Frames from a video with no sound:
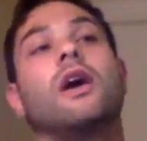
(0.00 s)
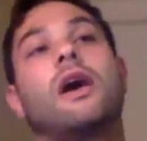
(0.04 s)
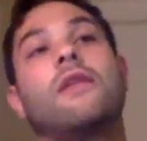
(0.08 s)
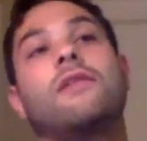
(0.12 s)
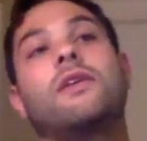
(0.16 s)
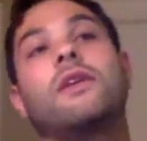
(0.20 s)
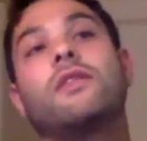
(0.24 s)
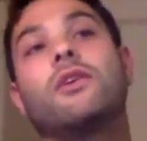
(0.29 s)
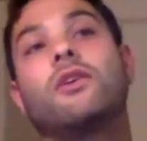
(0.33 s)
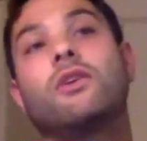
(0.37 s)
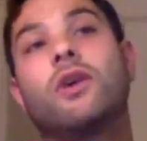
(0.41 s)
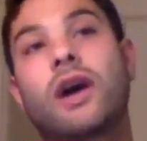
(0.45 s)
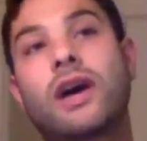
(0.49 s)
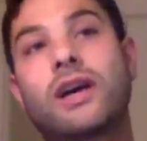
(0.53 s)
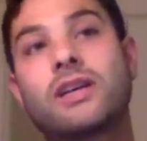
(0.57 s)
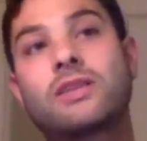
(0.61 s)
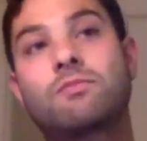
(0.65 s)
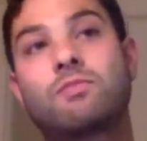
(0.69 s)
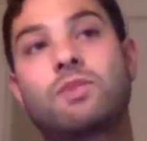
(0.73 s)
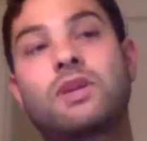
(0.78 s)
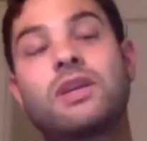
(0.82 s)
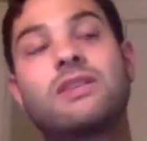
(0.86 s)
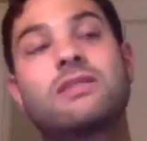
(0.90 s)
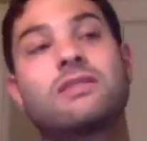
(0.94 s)
And then the
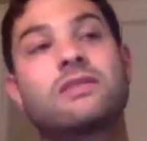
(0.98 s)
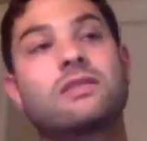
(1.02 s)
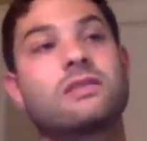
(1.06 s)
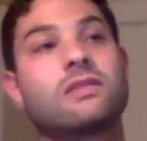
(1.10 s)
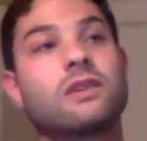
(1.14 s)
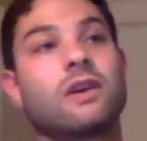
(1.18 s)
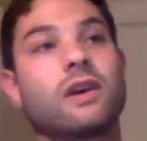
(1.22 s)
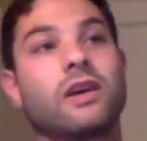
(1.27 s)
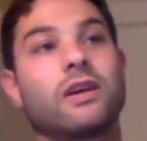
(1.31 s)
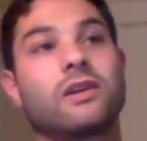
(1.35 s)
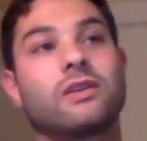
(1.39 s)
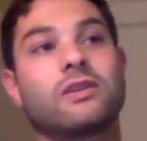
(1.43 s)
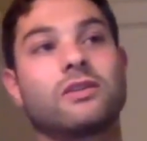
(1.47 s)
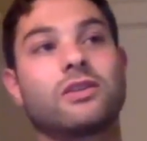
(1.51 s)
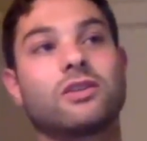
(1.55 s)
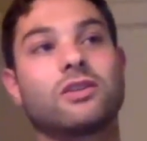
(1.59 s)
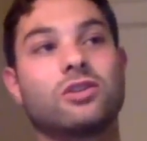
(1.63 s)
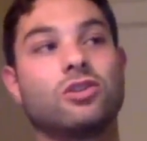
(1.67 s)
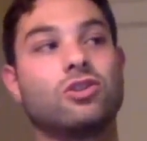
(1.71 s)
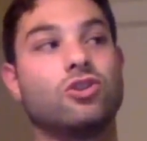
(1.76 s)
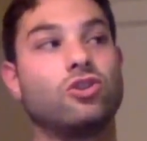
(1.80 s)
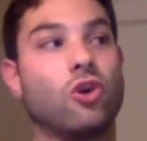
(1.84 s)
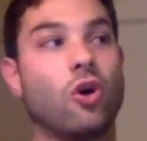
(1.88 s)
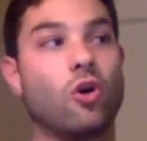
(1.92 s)
last piece is like,
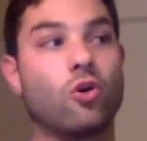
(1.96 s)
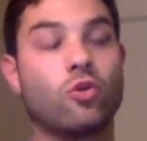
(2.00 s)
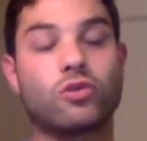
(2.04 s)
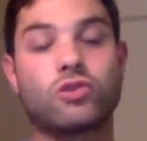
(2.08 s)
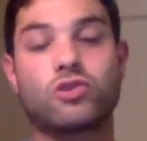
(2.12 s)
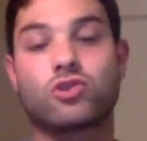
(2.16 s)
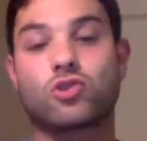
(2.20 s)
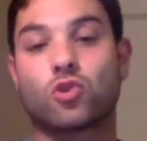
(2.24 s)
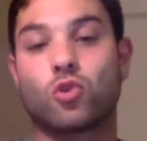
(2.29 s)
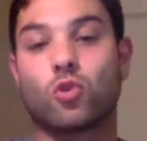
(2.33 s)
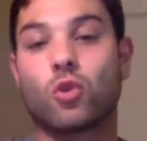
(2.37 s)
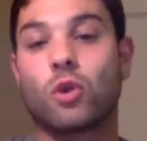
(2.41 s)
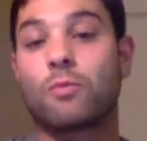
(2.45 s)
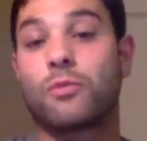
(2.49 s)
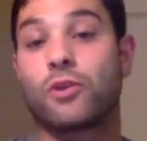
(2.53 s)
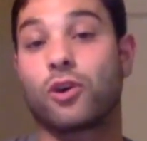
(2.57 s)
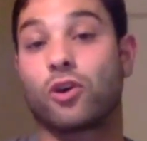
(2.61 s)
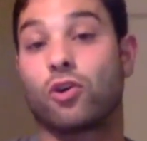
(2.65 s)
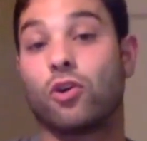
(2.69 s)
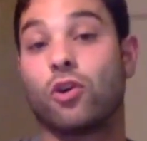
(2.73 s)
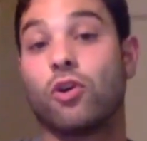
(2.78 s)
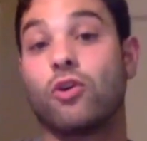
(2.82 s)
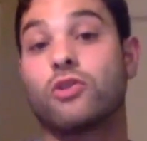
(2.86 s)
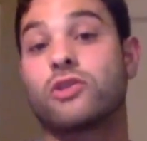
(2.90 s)
just don't screw up the
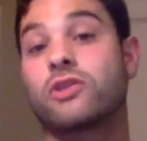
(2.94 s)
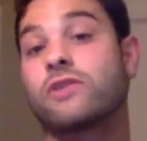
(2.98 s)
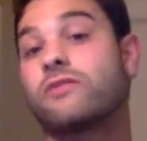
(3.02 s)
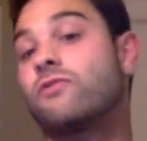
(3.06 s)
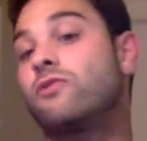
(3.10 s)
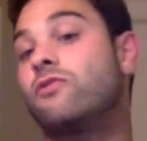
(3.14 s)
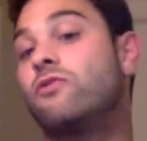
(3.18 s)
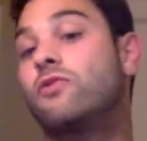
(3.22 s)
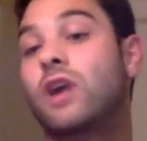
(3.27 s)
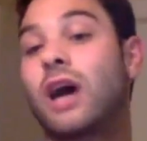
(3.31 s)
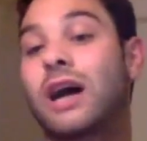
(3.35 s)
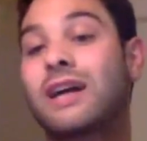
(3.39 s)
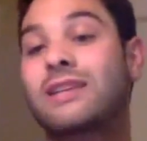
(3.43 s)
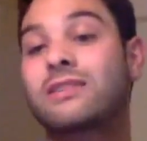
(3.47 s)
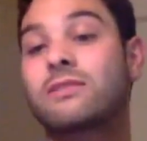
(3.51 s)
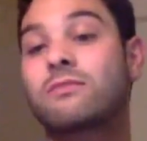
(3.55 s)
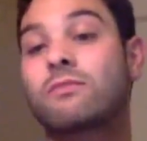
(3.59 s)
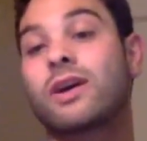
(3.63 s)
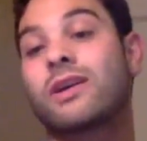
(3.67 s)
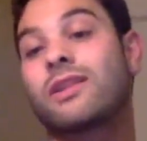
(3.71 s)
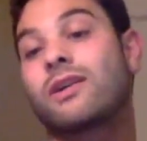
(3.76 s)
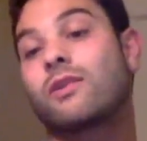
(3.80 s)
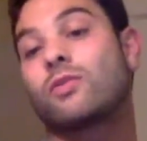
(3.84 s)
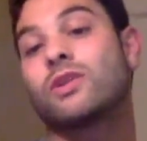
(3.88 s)
close. If you've got
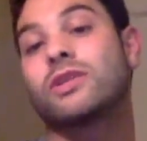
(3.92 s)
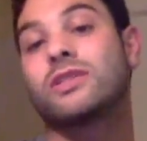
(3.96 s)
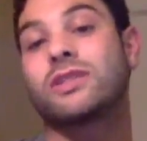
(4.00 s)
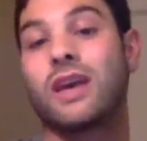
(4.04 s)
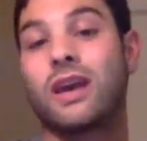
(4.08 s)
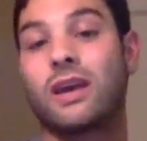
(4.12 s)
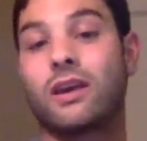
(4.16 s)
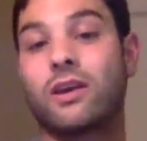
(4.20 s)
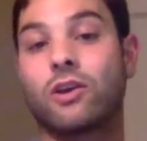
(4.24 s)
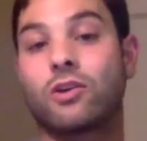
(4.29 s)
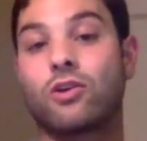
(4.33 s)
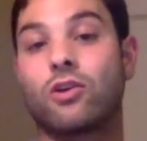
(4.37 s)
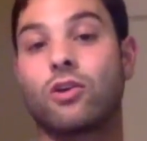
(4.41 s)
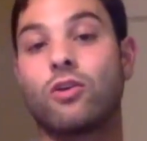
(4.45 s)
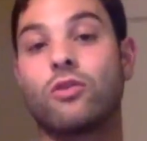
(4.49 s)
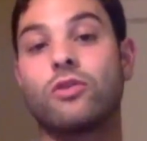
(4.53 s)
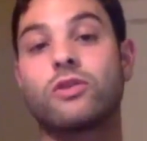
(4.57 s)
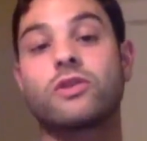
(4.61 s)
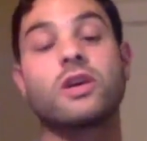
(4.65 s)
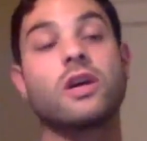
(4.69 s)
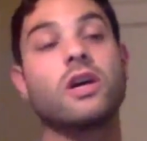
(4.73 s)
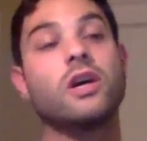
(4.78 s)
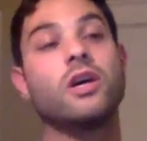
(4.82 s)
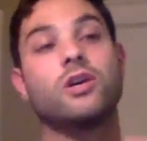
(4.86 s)
somebody that would take a
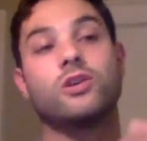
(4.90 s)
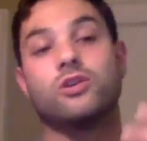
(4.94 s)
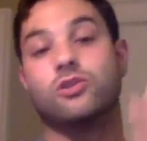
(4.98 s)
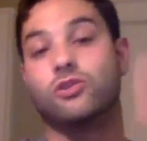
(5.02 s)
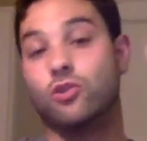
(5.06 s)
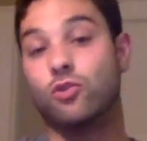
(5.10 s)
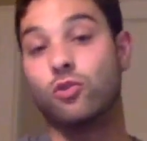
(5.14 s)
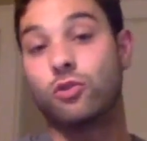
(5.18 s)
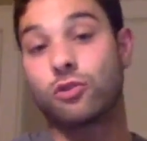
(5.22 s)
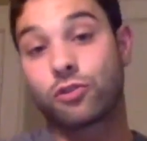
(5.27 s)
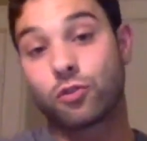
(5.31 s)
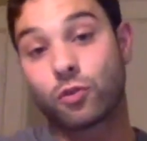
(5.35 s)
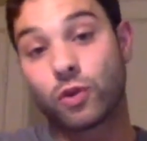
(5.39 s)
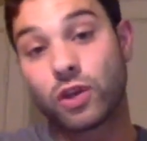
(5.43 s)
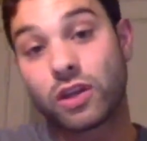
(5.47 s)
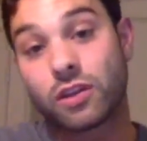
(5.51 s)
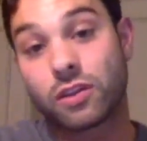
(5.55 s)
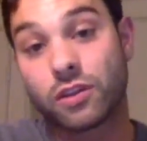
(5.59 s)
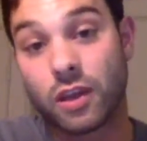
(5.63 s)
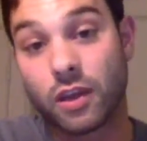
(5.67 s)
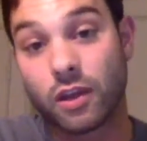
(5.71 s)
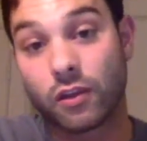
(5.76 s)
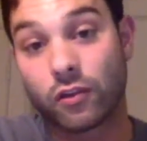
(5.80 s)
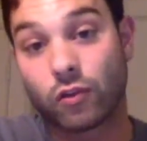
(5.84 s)
close, do 3
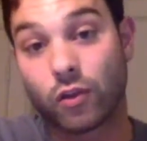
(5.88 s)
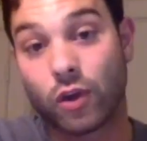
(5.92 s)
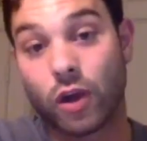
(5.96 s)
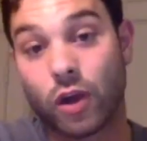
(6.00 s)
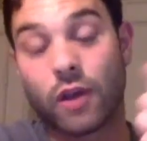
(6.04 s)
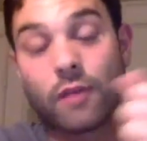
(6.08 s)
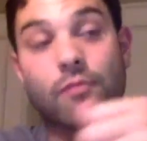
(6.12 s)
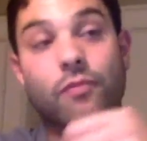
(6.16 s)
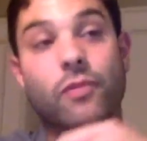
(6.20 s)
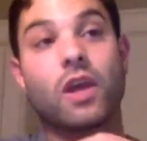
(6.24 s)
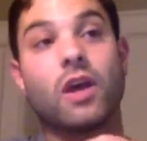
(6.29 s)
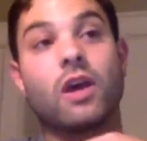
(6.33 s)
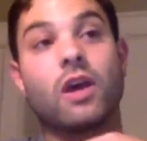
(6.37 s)
things, right?